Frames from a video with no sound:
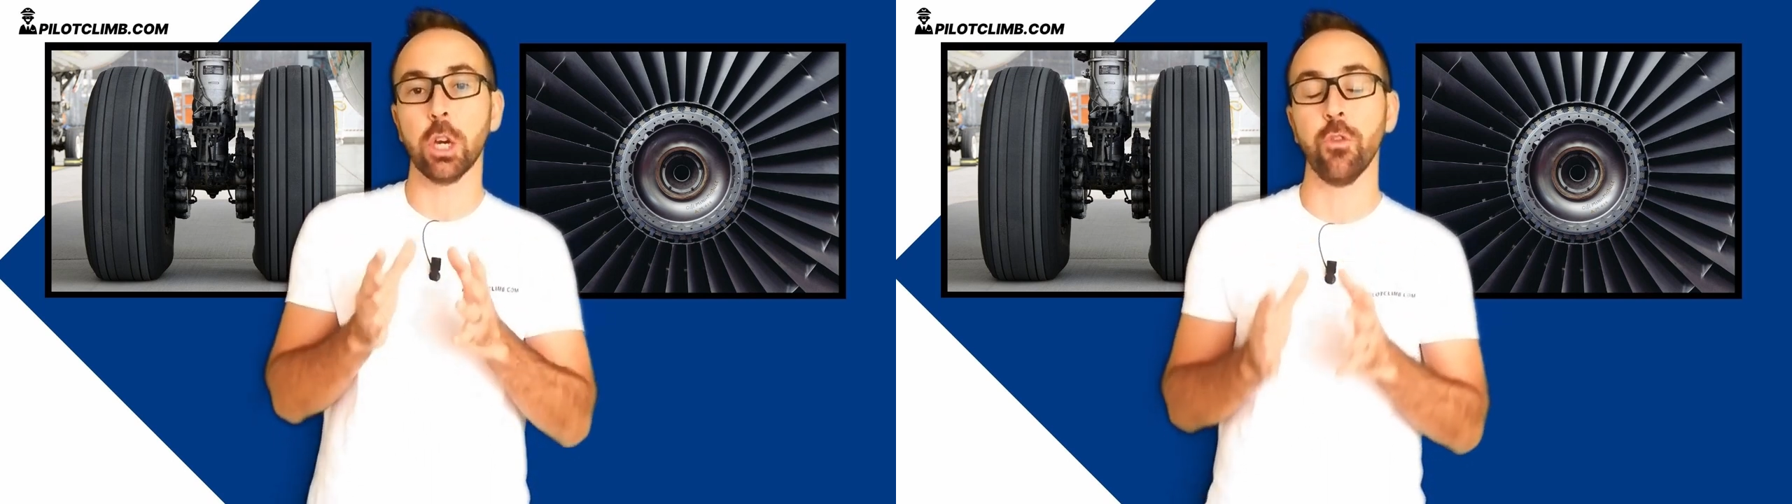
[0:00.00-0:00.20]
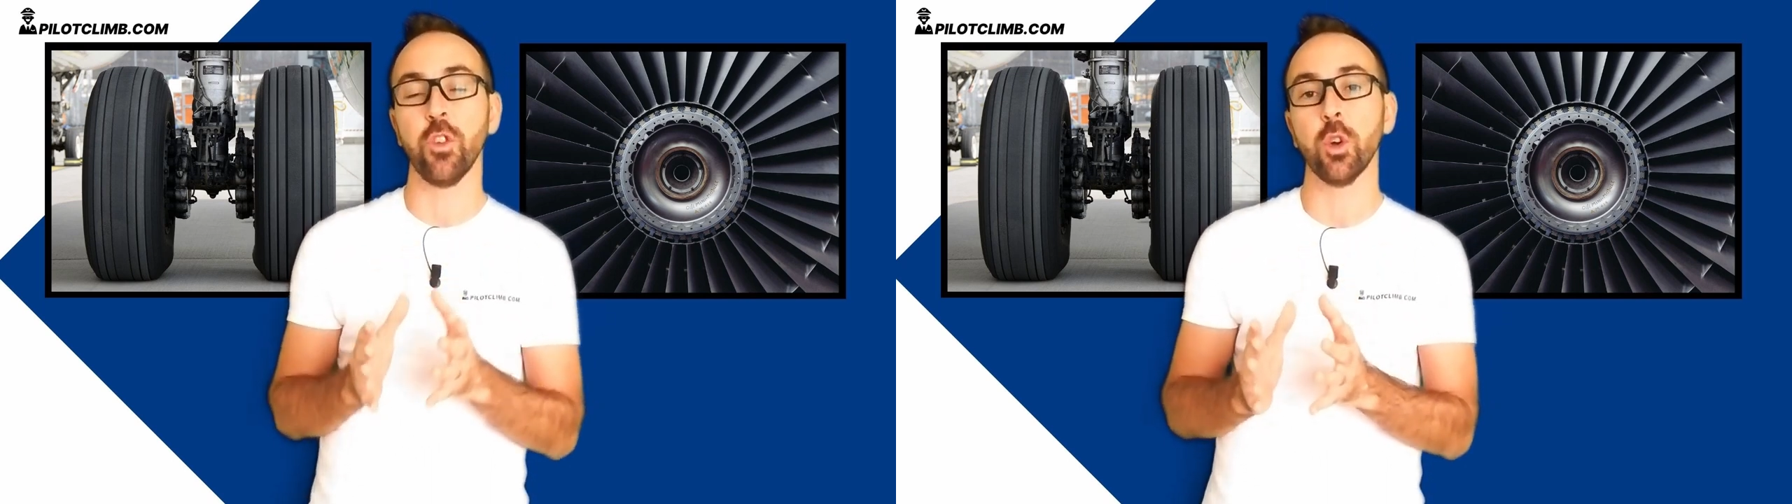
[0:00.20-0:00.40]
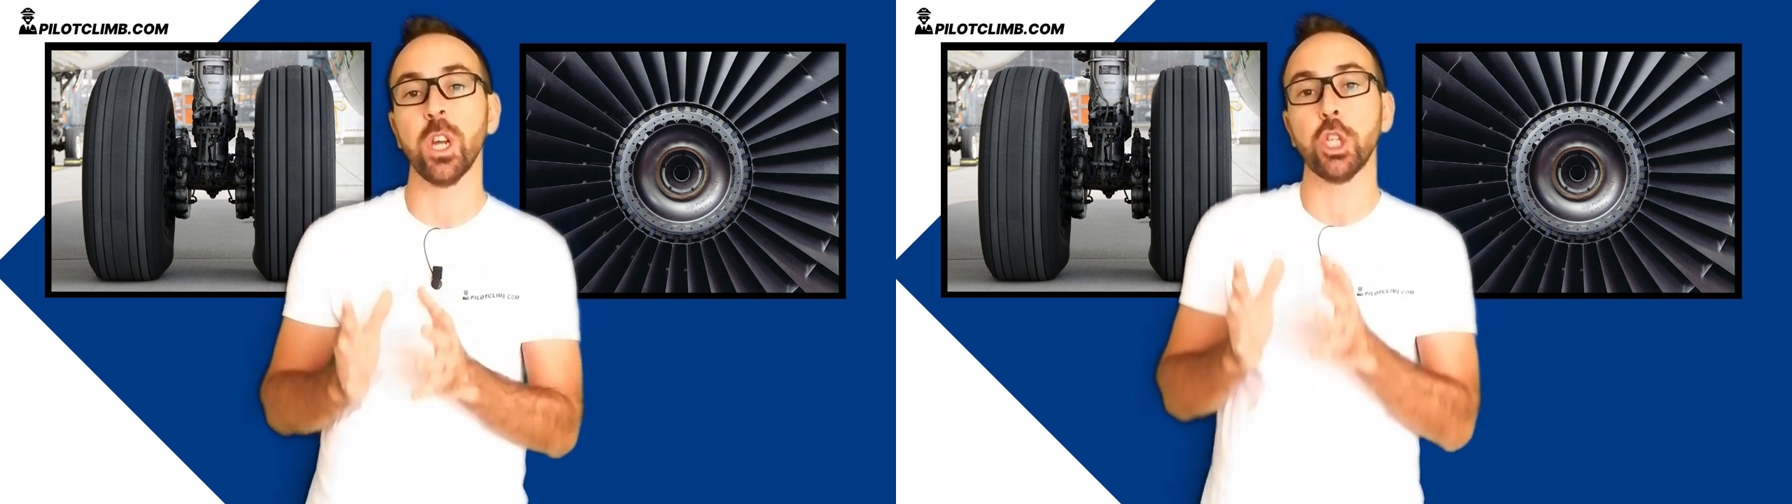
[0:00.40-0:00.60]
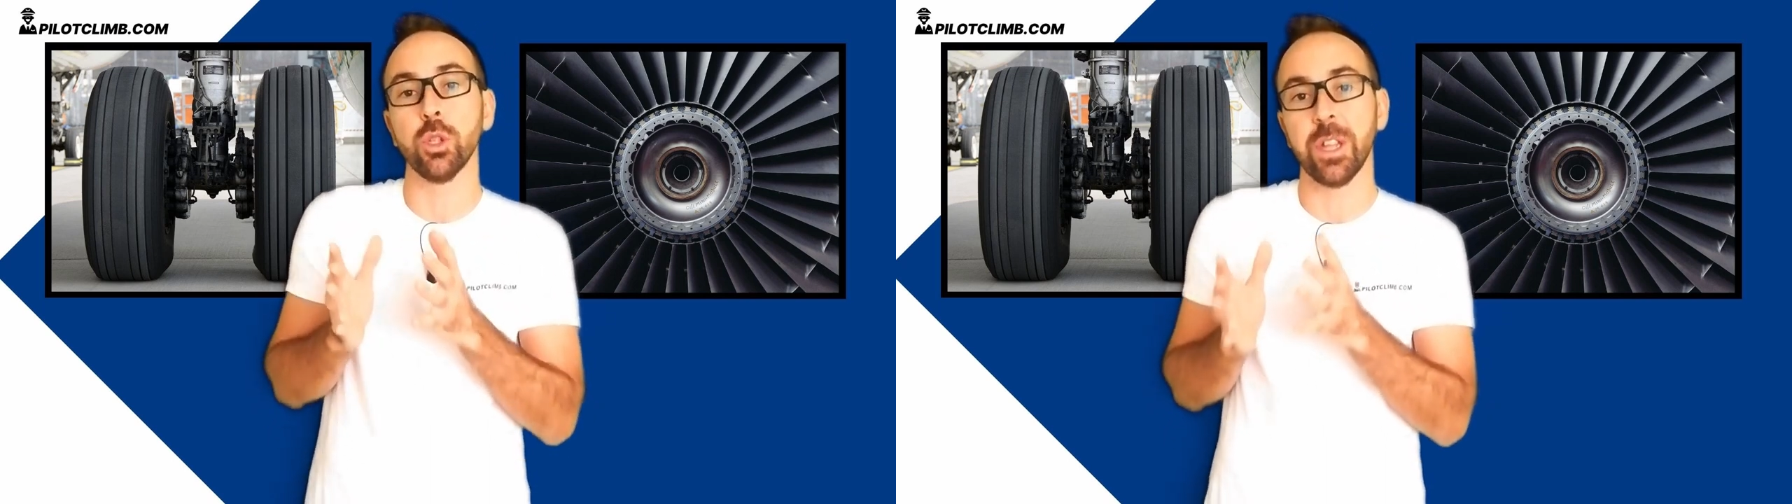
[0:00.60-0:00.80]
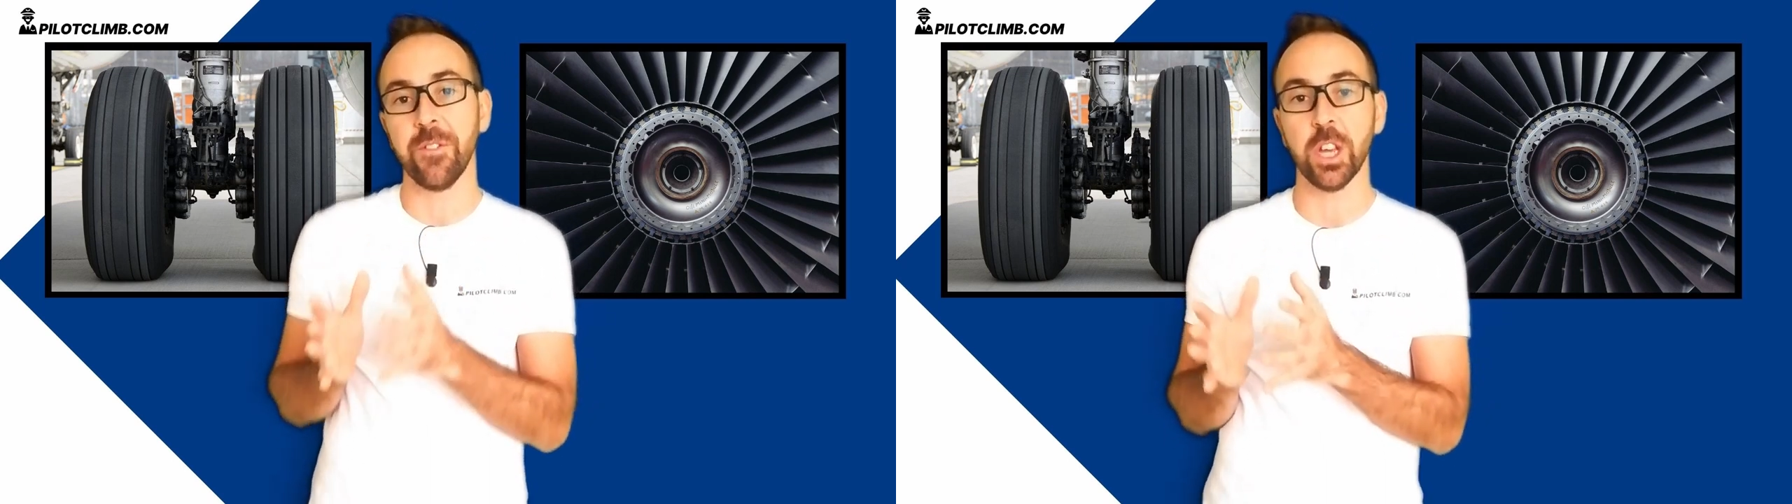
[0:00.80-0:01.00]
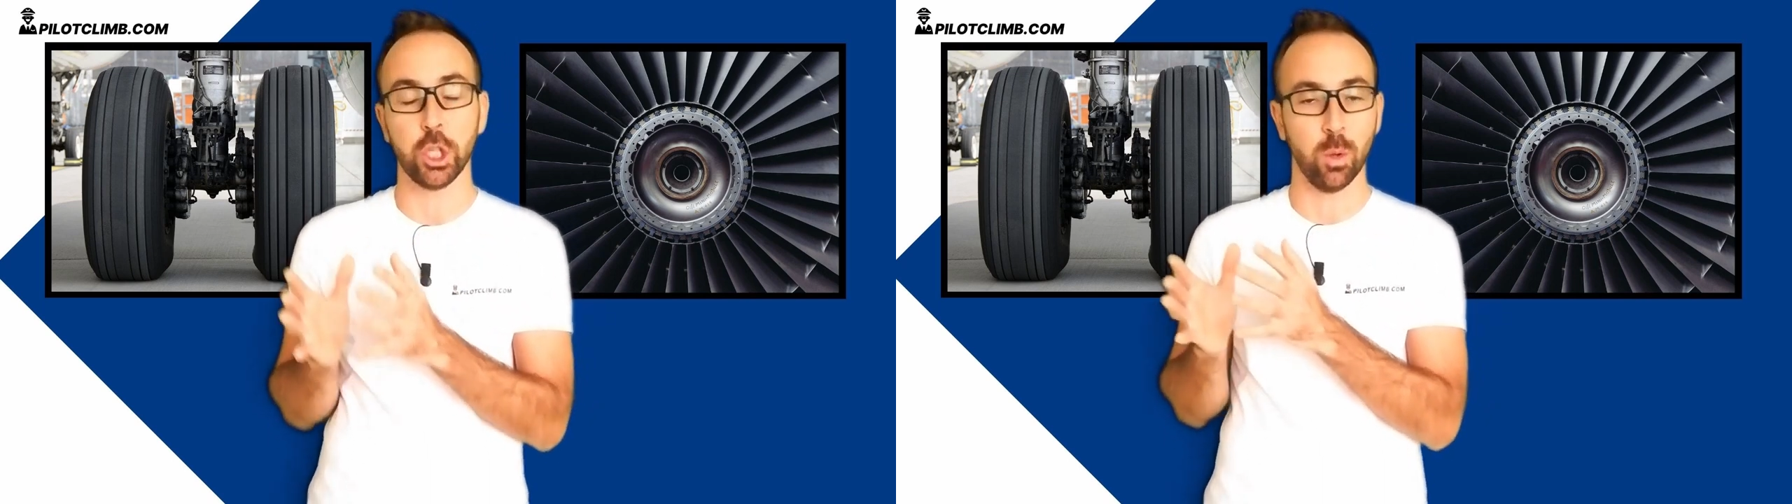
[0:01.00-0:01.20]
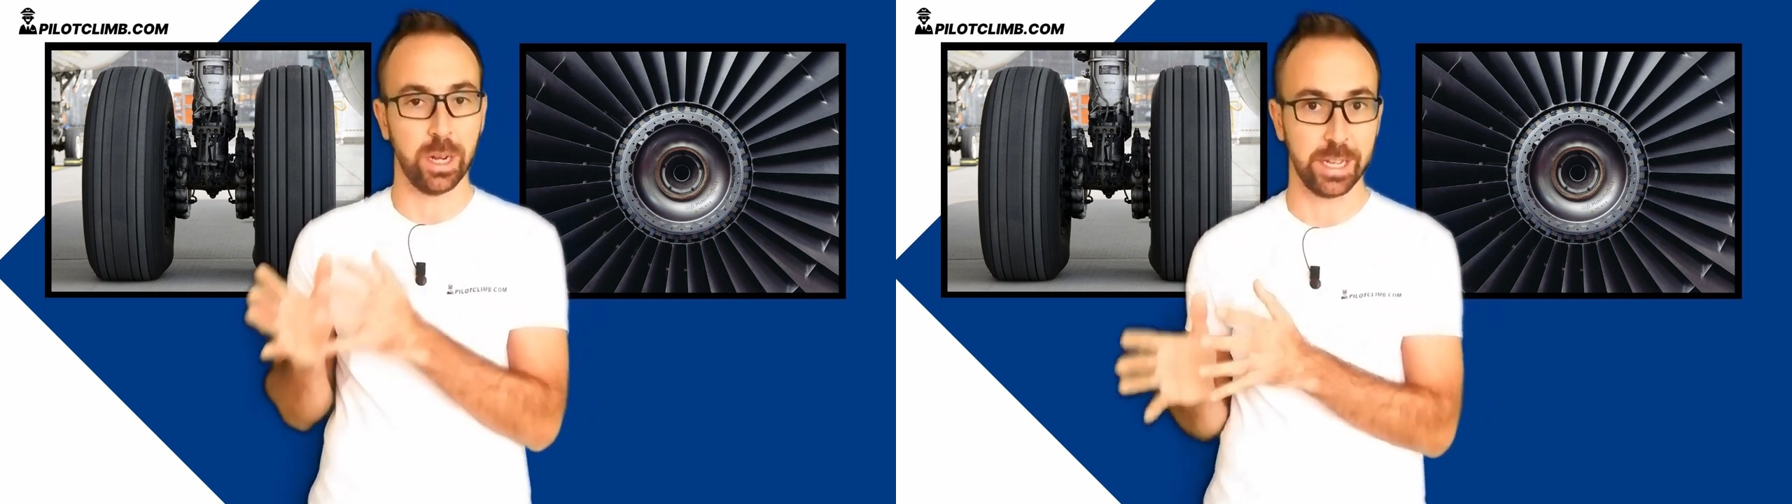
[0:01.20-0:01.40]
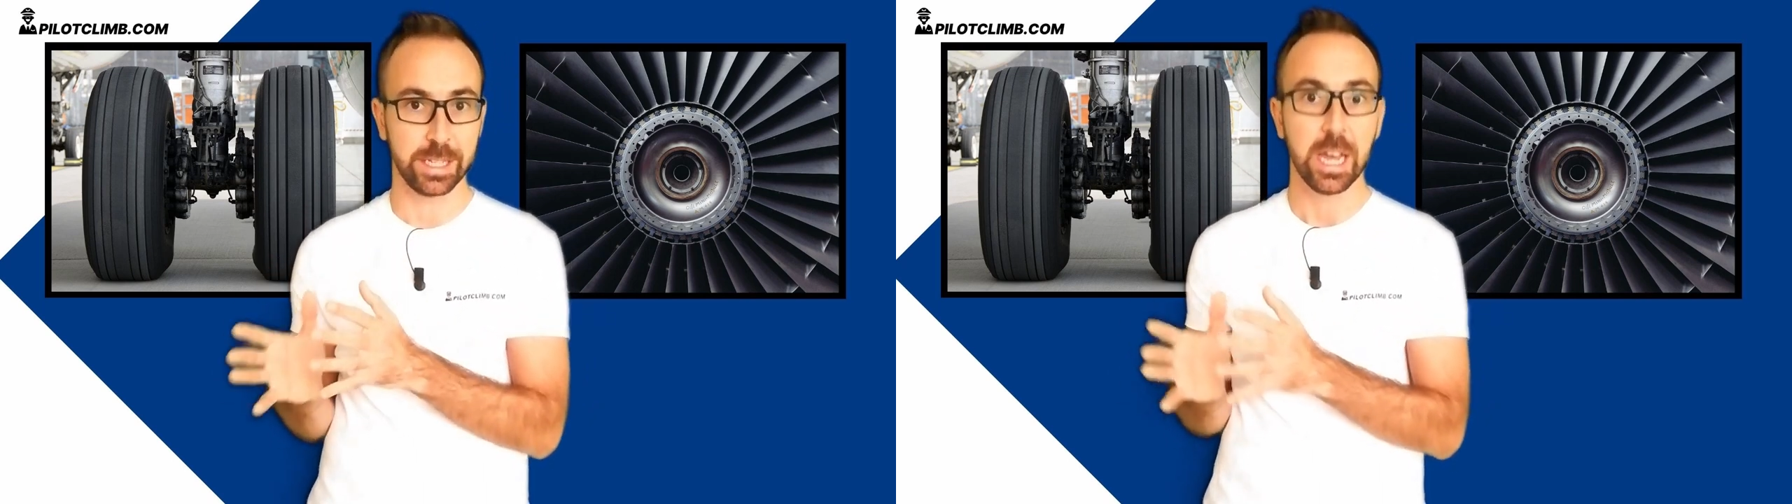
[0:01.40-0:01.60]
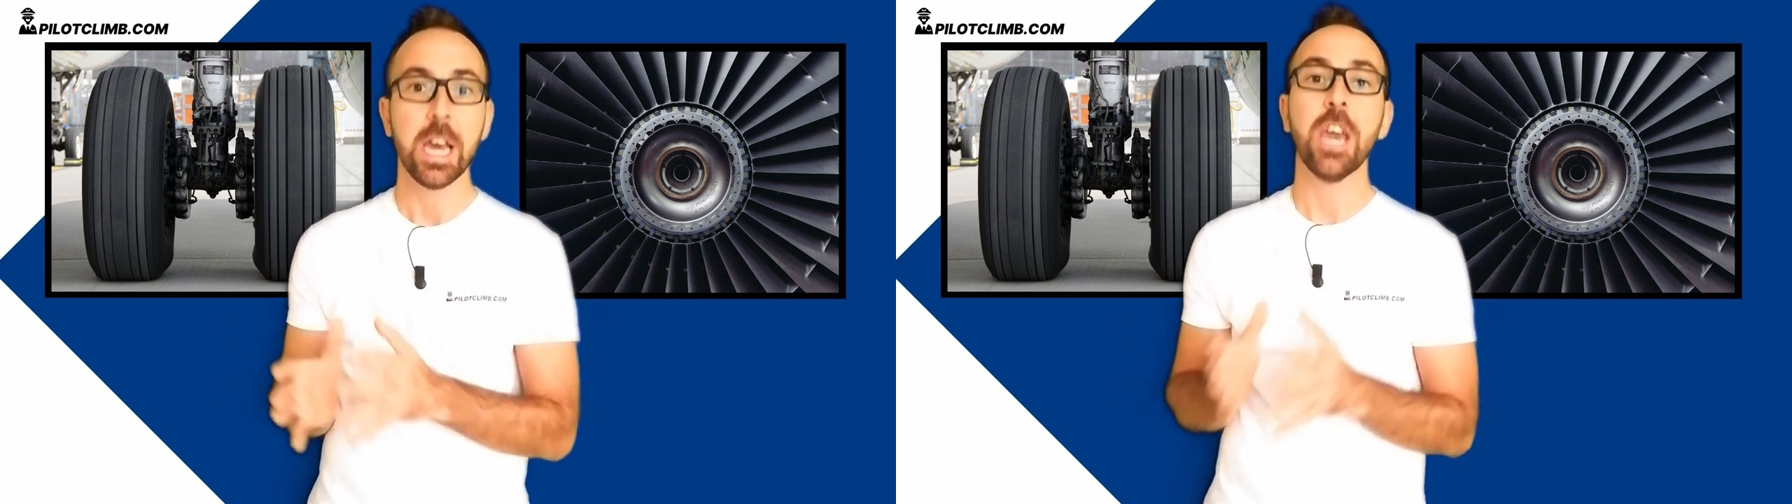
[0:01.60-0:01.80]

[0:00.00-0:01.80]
configuration deviation list